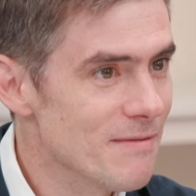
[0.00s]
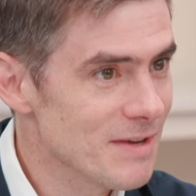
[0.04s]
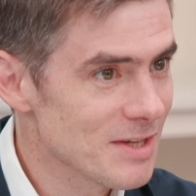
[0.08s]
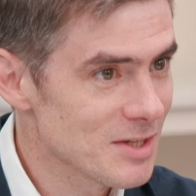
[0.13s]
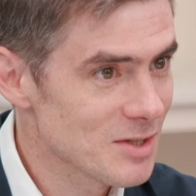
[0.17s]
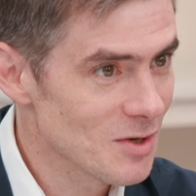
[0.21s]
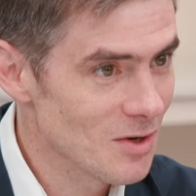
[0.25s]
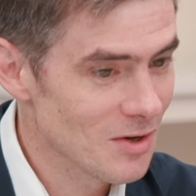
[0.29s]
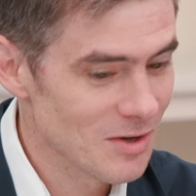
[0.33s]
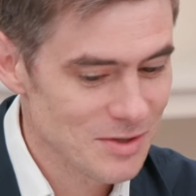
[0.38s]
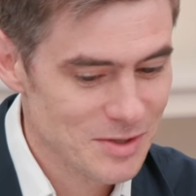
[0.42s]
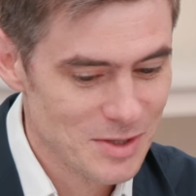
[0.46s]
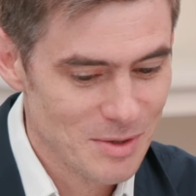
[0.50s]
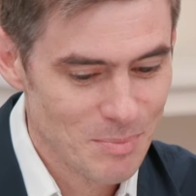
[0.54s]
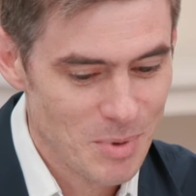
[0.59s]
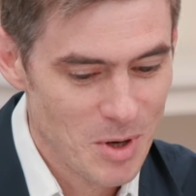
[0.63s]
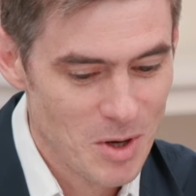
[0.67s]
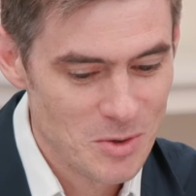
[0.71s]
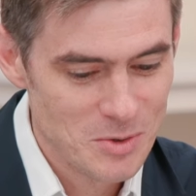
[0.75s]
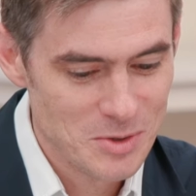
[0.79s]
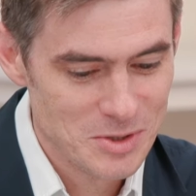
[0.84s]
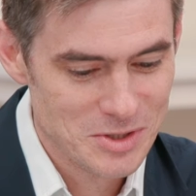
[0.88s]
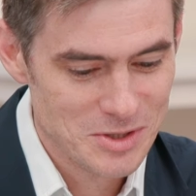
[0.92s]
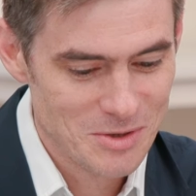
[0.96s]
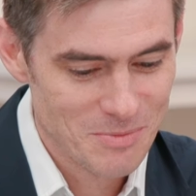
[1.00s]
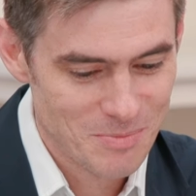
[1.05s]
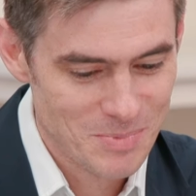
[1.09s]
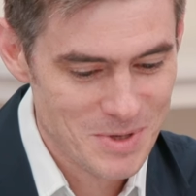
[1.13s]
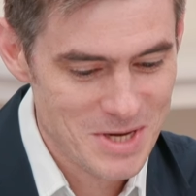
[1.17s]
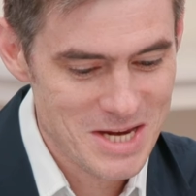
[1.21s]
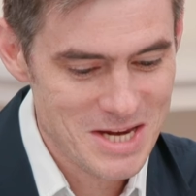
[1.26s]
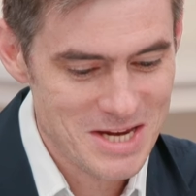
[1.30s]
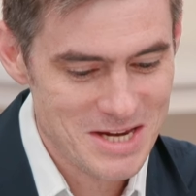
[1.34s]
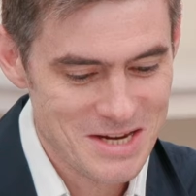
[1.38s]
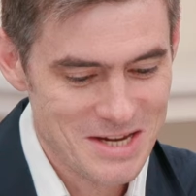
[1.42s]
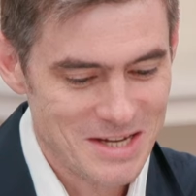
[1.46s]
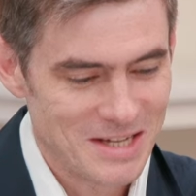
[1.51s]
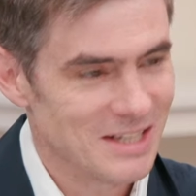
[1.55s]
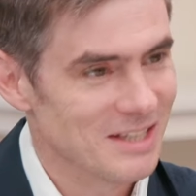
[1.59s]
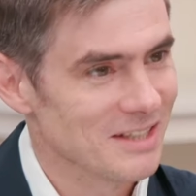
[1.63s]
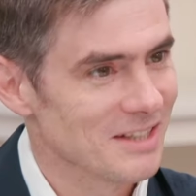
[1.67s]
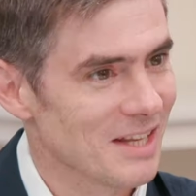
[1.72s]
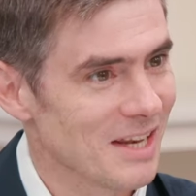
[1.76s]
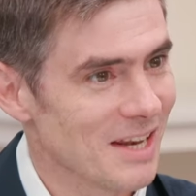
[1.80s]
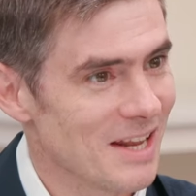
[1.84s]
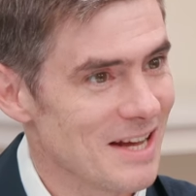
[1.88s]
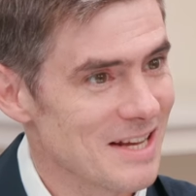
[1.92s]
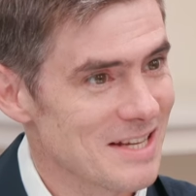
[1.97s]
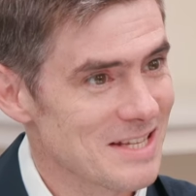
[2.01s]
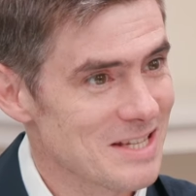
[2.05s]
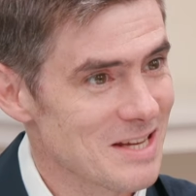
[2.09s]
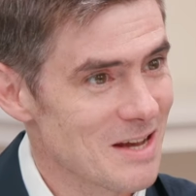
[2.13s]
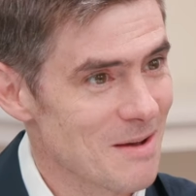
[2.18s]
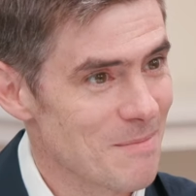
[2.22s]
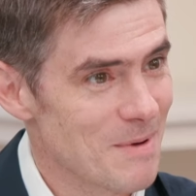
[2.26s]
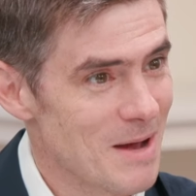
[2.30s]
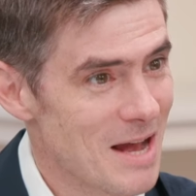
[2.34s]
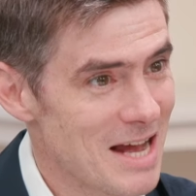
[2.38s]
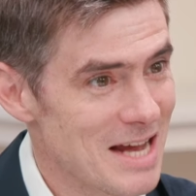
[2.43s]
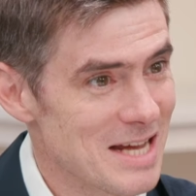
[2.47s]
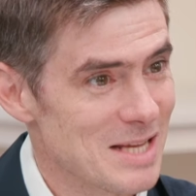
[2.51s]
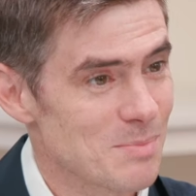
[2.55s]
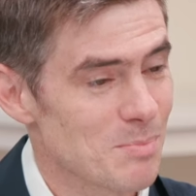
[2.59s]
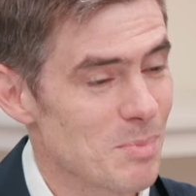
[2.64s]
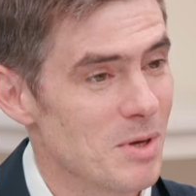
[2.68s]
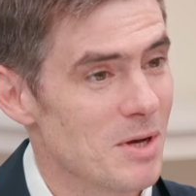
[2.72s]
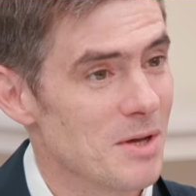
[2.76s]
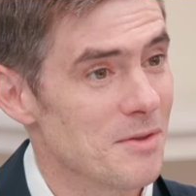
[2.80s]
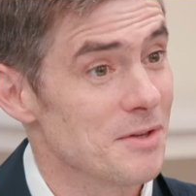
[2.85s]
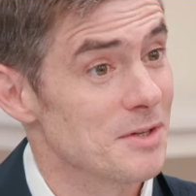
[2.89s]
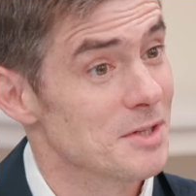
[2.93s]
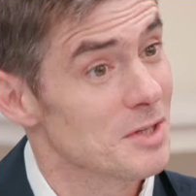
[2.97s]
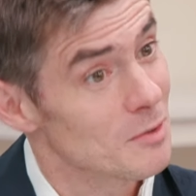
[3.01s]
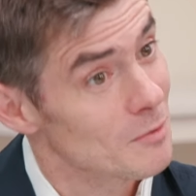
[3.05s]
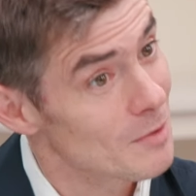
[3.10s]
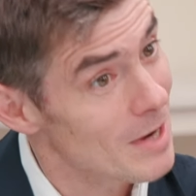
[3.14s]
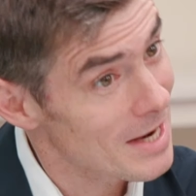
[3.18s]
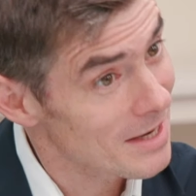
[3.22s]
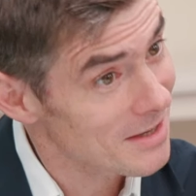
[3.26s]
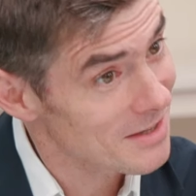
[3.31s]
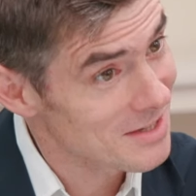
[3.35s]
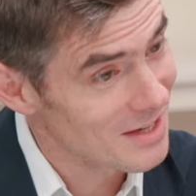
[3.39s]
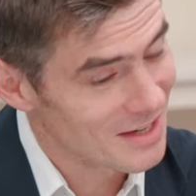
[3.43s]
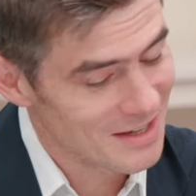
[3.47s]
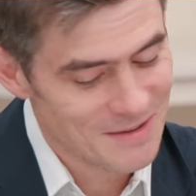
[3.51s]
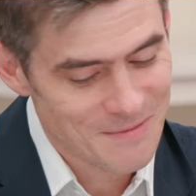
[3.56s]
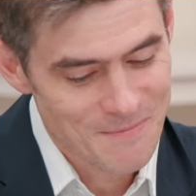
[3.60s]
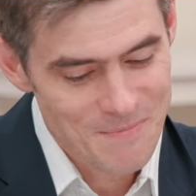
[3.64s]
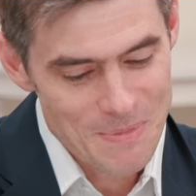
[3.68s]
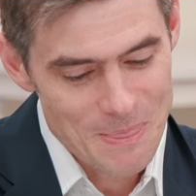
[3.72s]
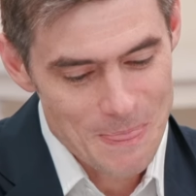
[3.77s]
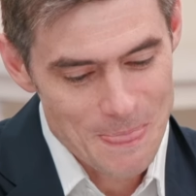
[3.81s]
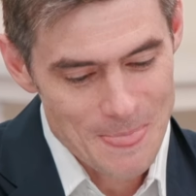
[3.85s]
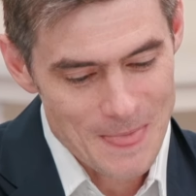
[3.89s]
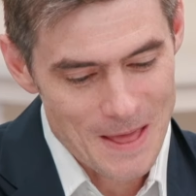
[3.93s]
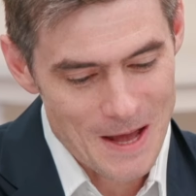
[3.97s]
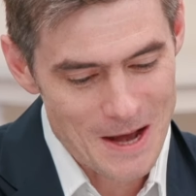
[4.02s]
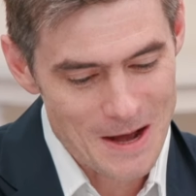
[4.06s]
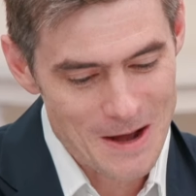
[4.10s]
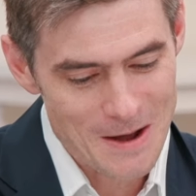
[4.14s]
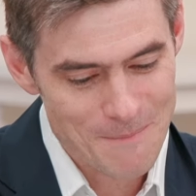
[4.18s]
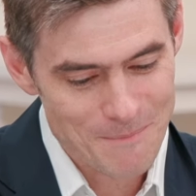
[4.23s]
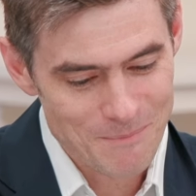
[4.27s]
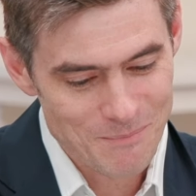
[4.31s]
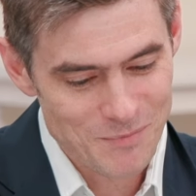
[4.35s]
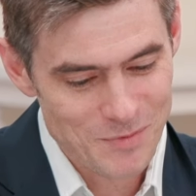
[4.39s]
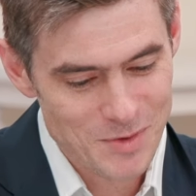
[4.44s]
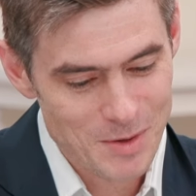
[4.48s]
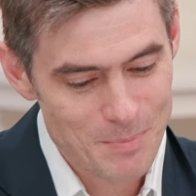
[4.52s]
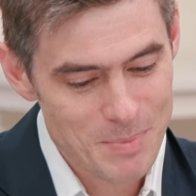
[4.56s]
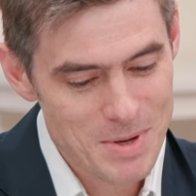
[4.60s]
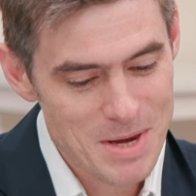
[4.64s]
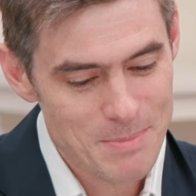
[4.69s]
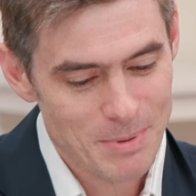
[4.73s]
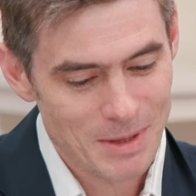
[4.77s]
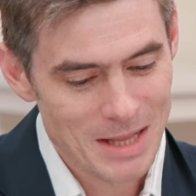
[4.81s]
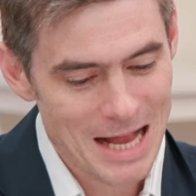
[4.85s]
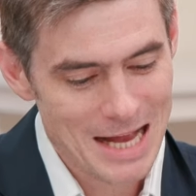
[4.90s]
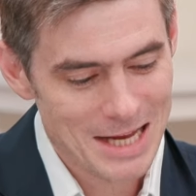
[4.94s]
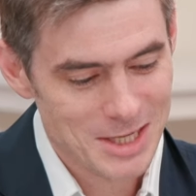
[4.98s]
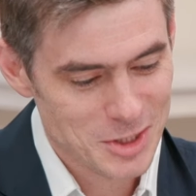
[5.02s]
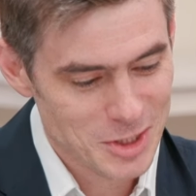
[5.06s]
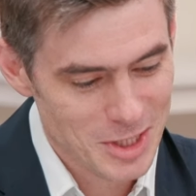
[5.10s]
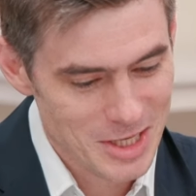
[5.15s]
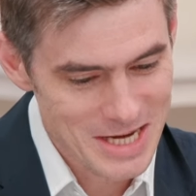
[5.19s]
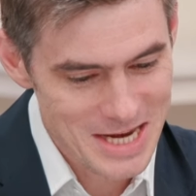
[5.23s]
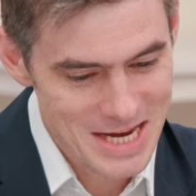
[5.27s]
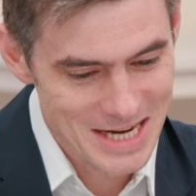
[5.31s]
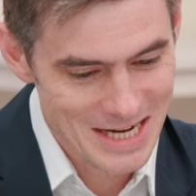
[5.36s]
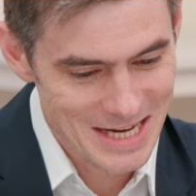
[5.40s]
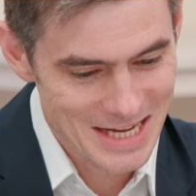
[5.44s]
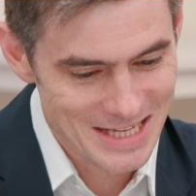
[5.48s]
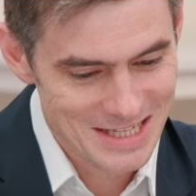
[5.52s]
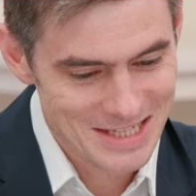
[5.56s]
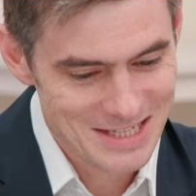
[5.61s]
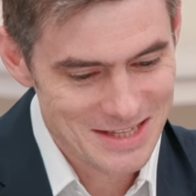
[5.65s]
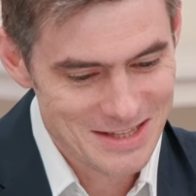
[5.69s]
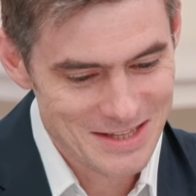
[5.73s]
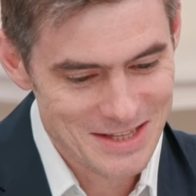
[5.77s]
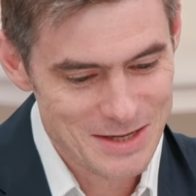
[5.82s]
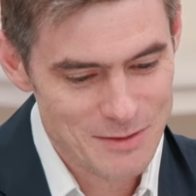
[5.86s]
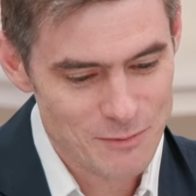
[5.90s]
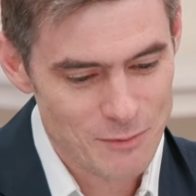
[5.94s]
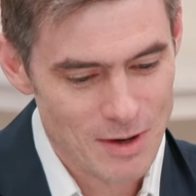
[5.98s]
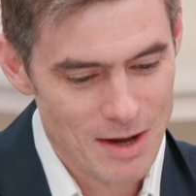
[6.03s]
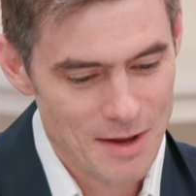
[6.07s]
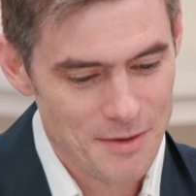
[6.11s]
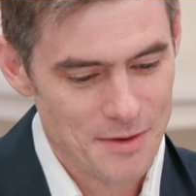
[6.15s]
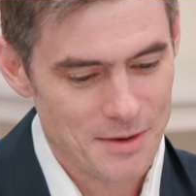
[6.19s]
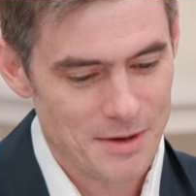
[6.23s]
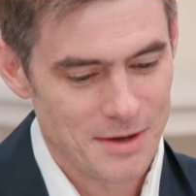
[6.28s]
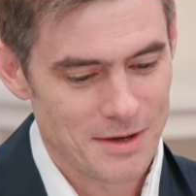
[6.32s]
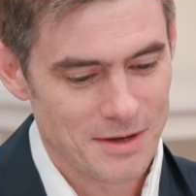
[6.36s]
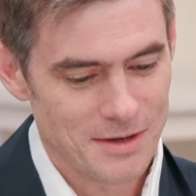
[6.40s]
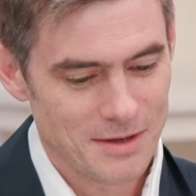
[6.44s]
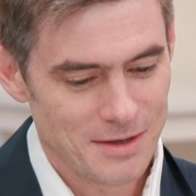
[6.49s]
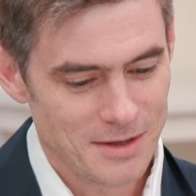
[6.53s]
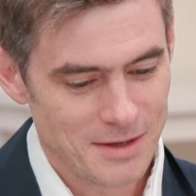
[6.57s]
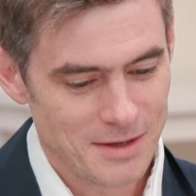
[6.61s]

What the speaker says: if it's not supposed to be the Last Supper as per the director, the people actually in it, the rather